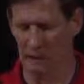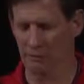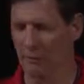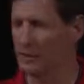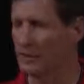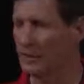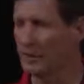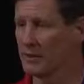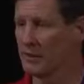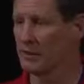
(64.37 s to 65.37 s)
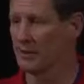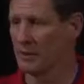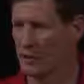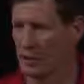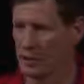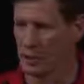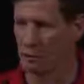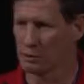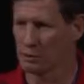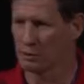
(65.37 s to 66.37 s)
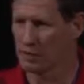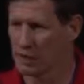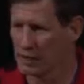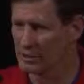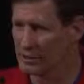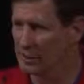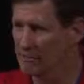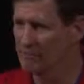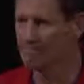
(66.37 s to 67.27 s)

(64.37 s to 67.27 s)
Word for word: my friend, Joseph Ahsam.